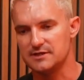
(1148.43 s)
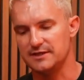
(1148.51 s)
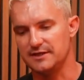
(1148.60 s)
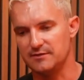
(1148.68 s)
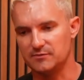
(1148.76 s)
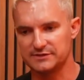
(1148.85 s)

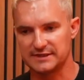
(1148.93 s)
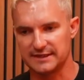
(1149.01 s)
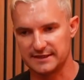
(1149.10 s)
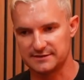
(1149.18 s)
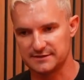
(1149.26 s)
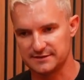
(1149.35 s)
And then once they
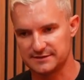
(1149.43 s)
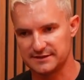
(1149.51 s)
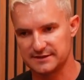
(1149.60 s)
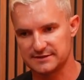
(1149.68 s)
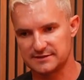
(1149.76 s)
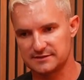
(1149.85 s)
get to the
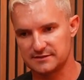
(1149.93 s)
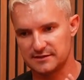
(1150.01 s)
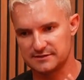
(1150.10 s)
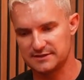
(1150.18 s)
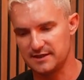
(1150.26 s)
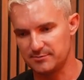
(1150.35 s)
6th
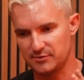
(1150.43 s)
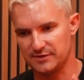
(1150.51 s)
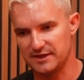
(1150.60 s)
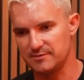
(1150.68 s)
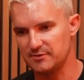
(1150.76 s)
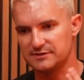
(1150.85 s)
step on
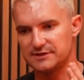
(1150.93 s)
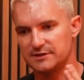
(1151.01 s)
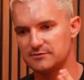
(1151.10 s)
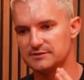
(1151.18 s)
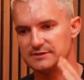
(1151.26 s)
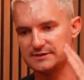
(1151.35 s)
the email
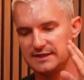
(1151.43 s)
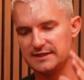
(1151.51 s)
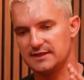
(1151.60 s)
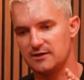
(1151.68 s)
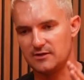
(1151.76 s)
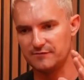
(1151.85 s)
sequence,
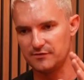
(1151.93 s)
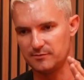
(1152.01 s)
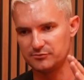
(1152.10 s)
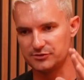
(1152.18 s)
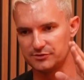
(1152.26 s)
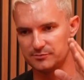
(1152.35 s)
then they'll have the
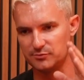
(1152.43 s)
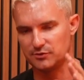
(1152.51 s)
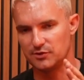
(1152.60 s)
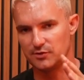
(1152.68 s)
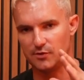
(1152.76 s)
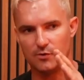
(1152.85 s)
option to
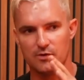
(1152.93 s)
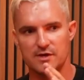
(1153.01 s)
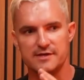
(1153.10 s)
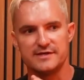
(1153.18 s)
book a call.